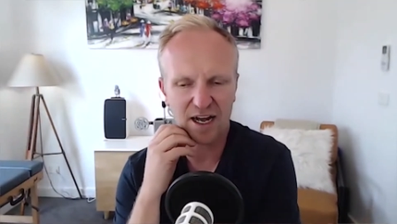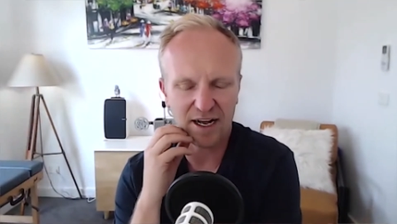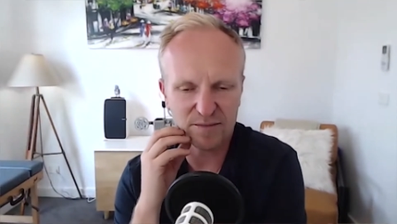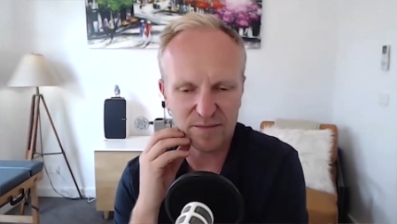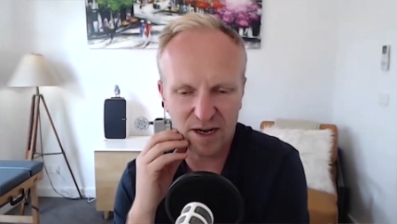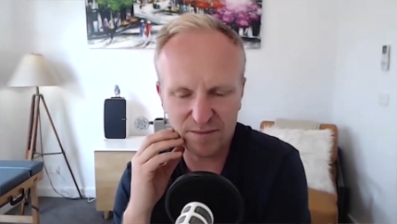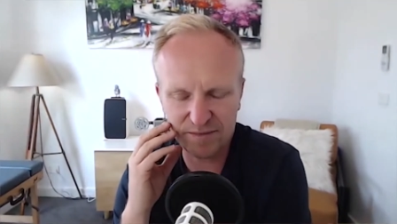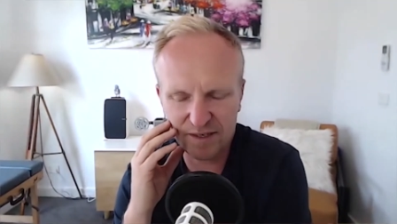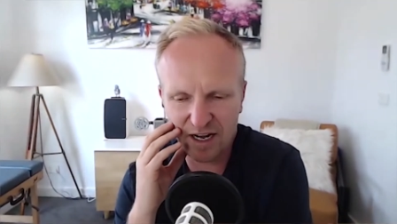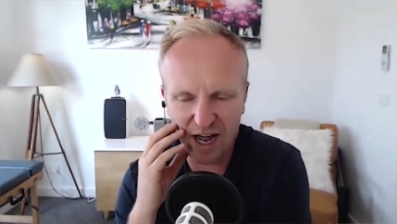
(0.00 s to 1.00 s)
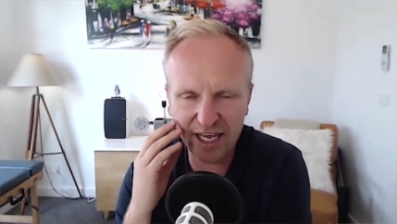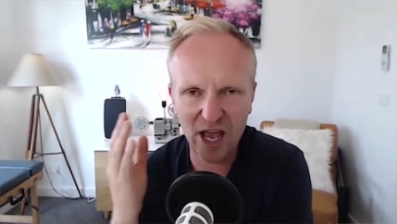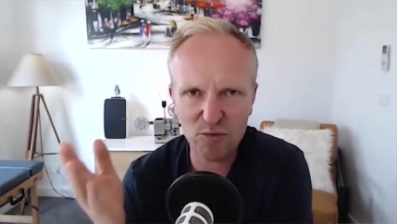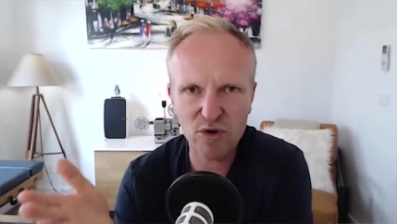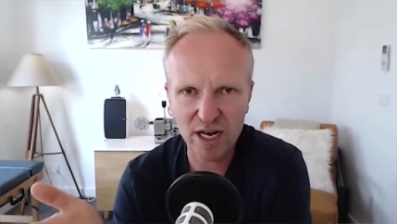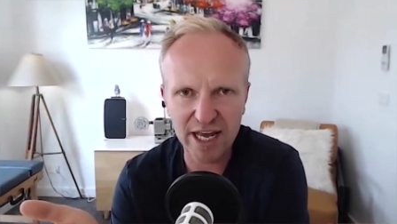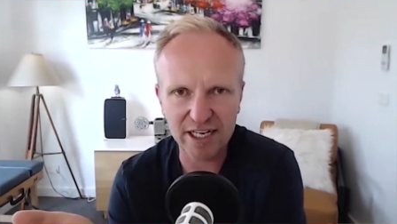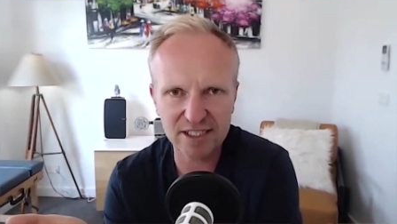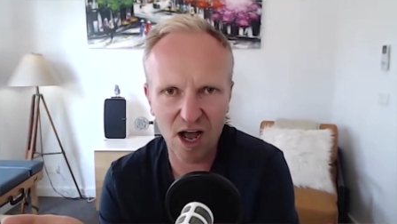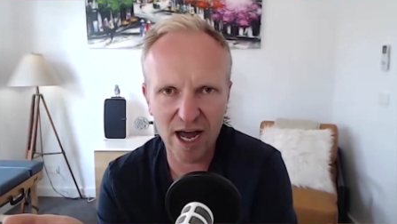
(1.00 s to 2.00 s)
I, I, I get really
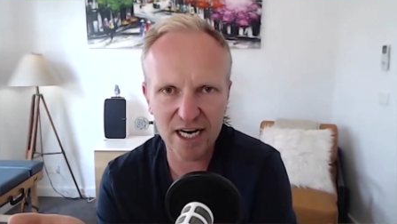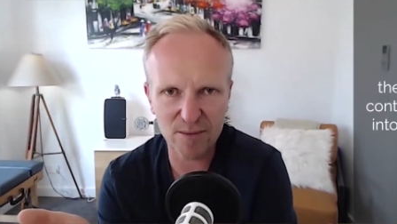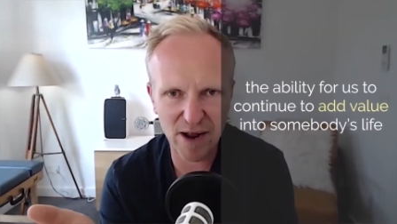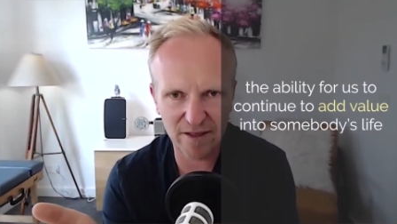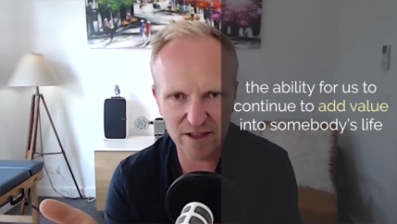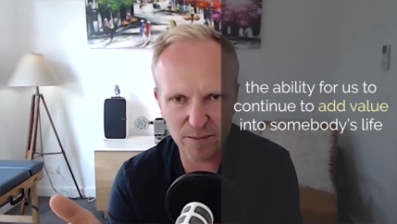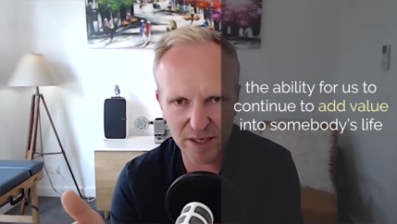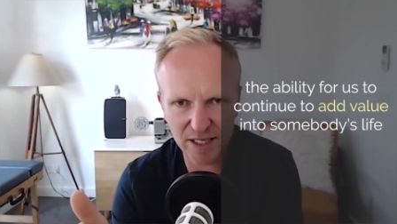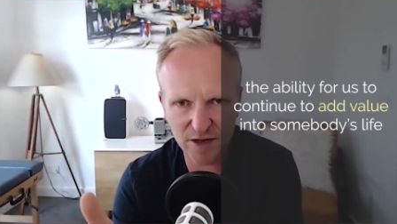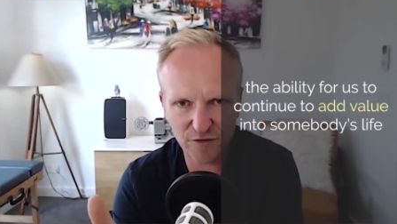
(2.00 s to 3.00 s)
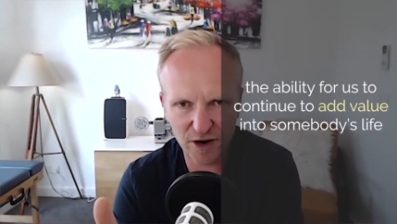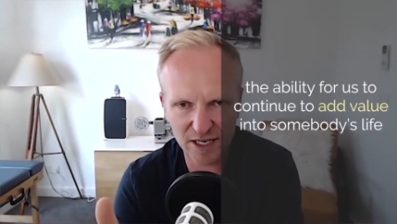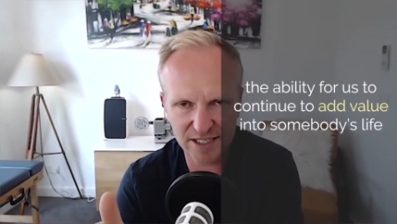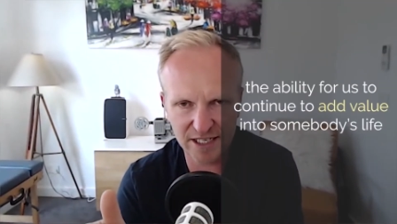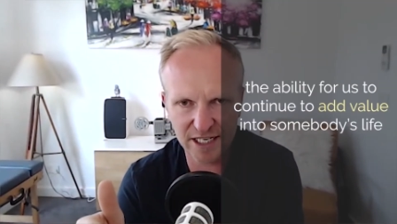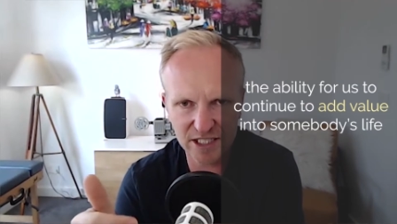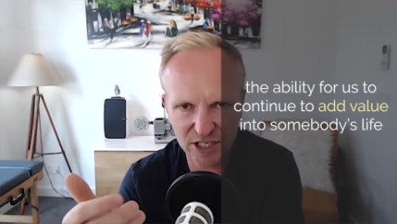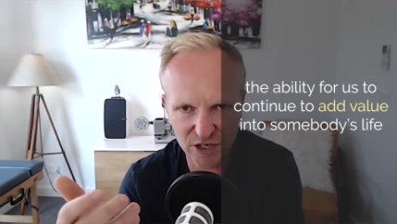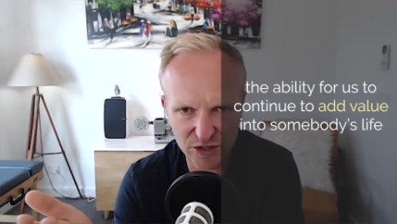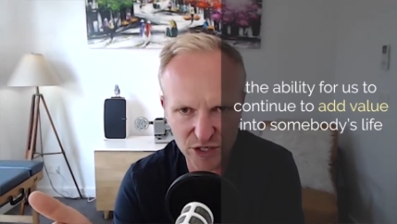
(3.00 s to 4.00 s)
excited about the ability for us to
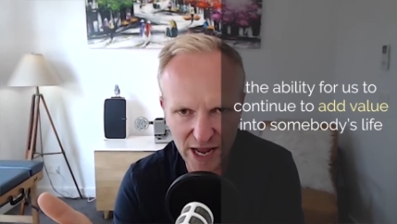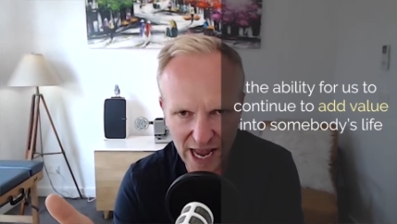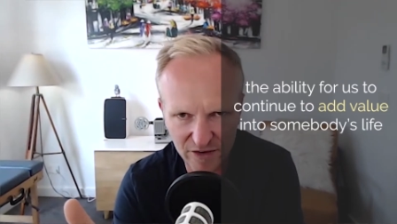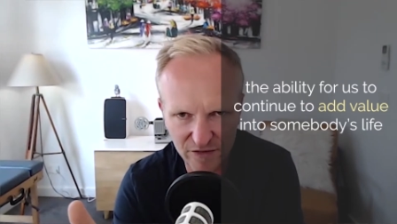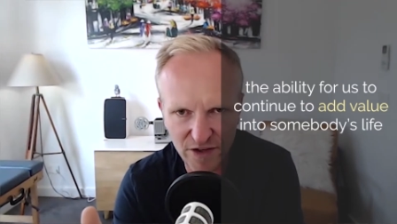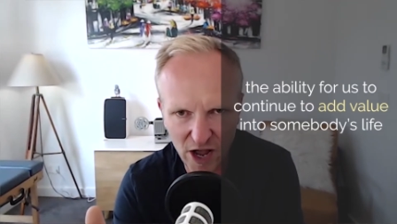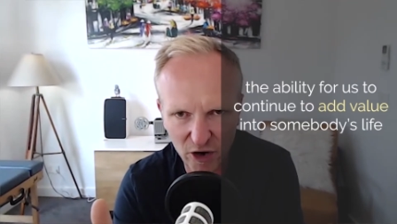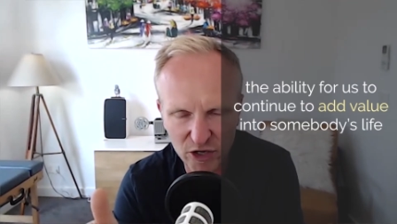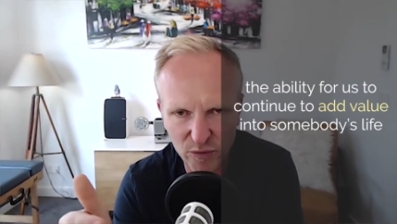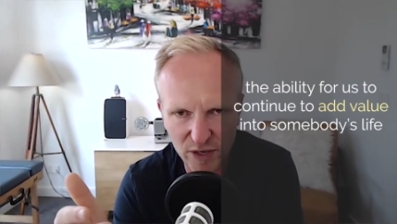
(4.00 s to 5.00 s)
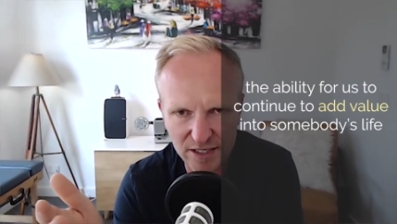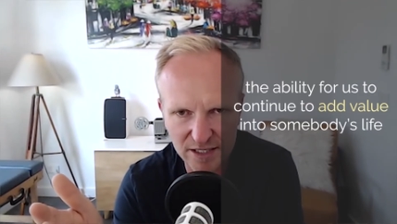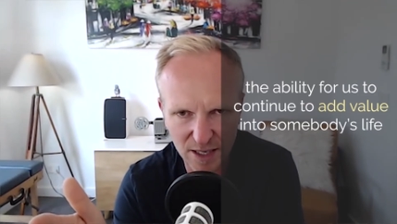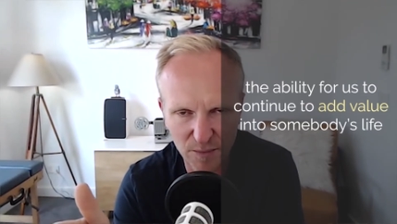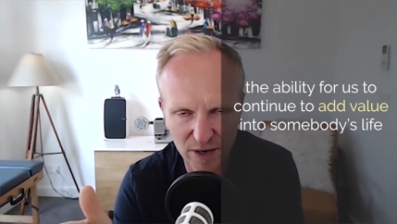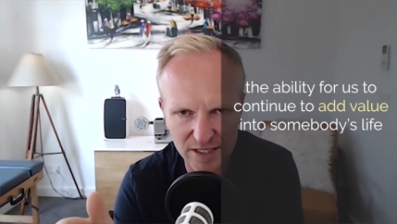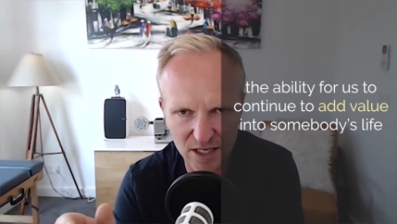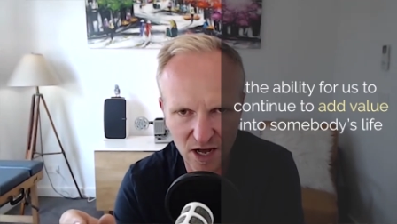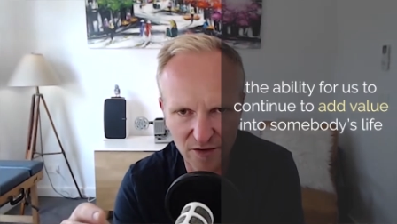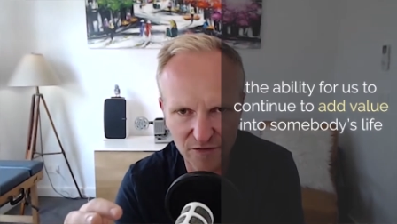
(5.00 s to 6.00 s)
continue to add value into somebody's
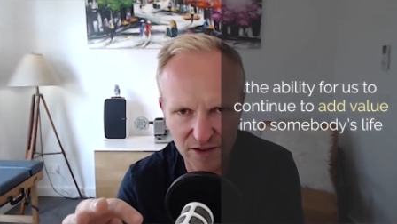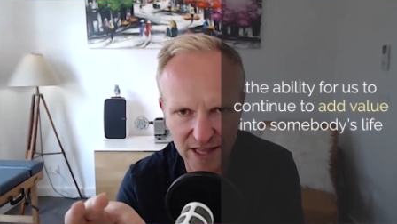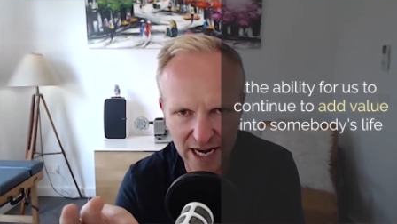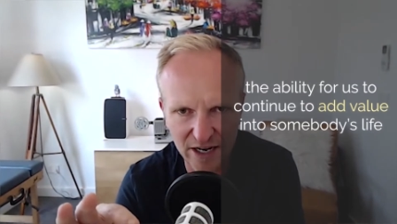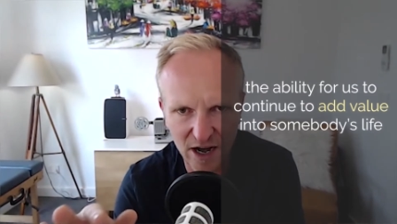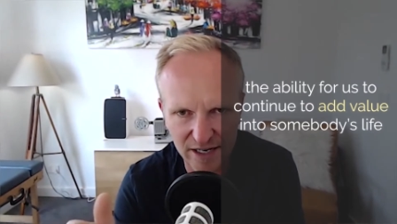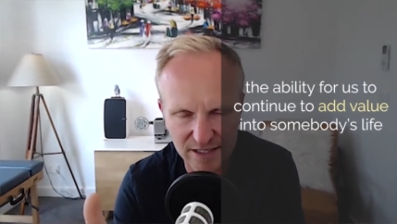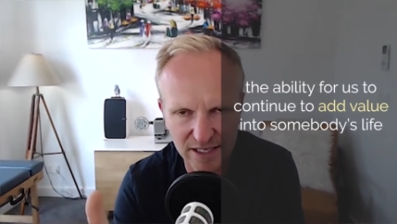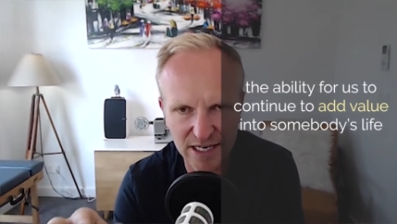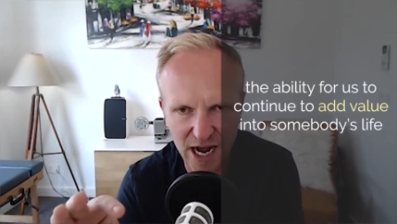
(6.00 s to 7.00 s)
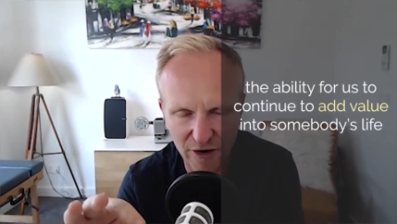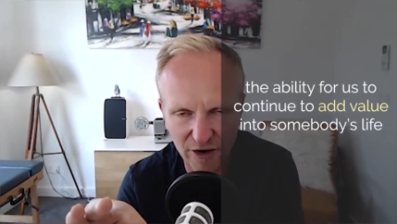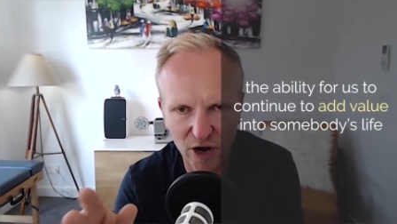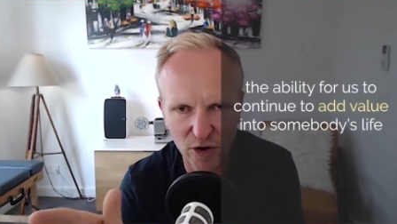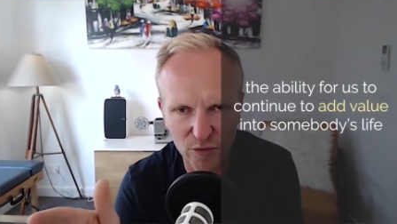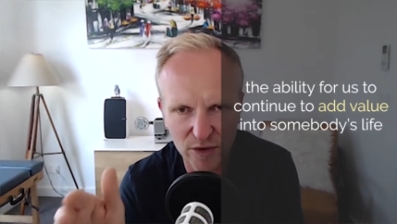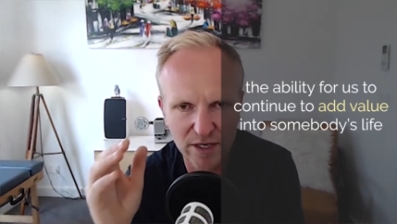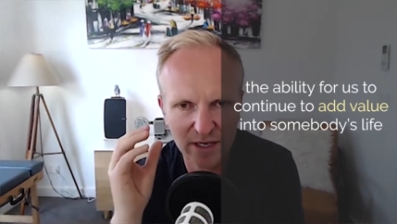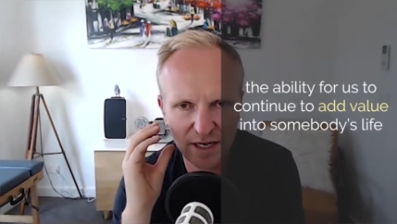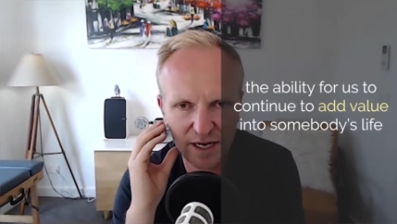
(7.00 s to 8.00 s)
life in that kind of scenario
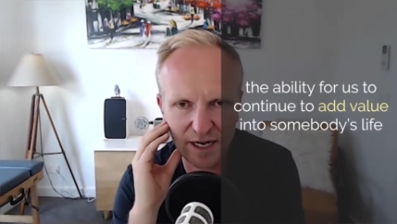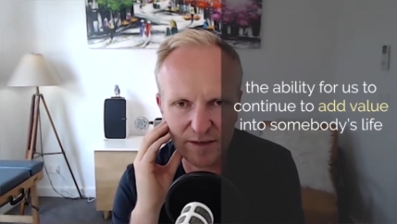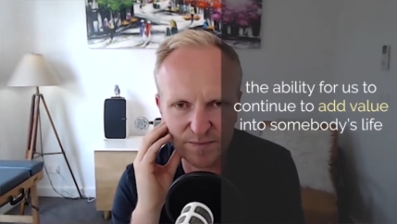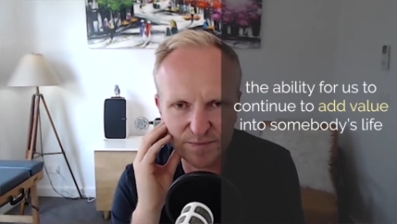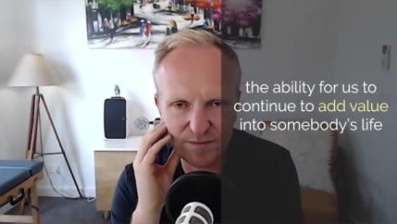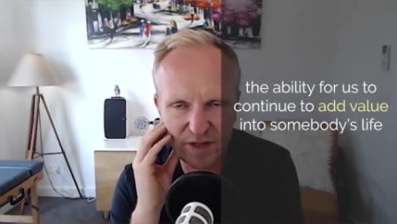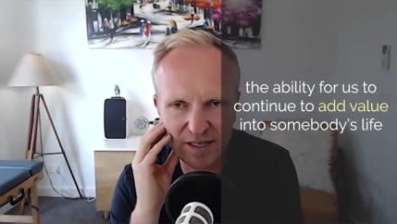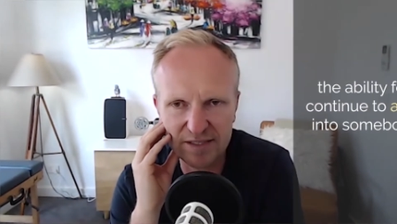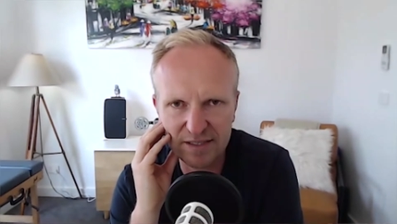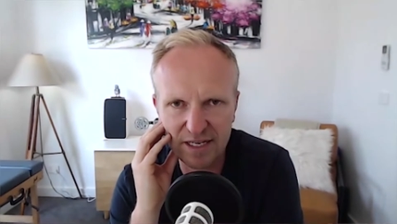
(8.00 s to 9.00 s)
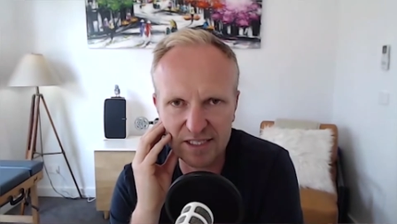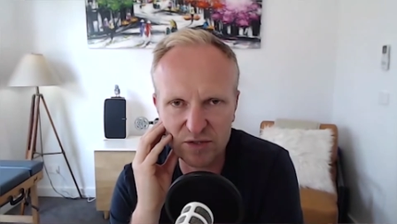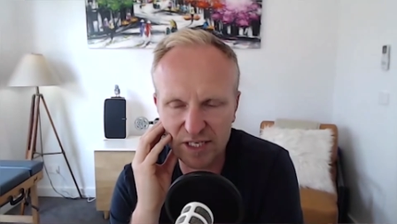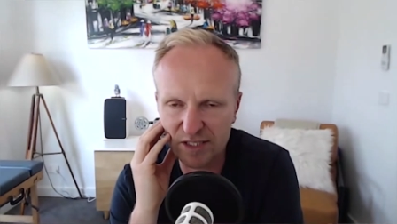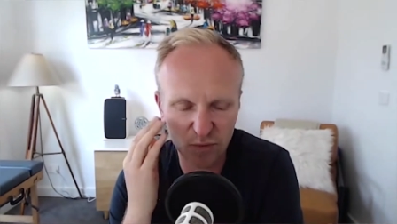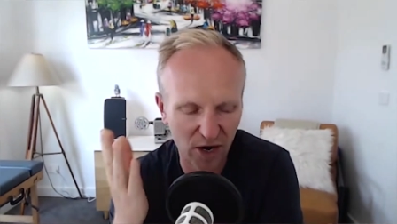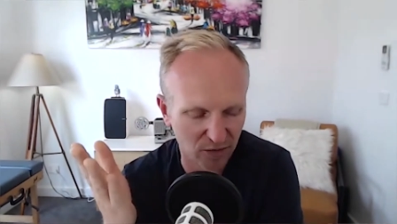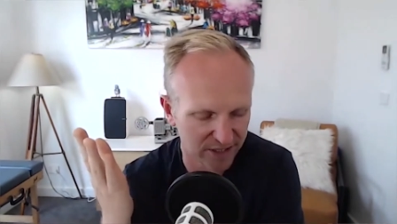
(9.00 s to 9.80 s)
um, as, as, as well.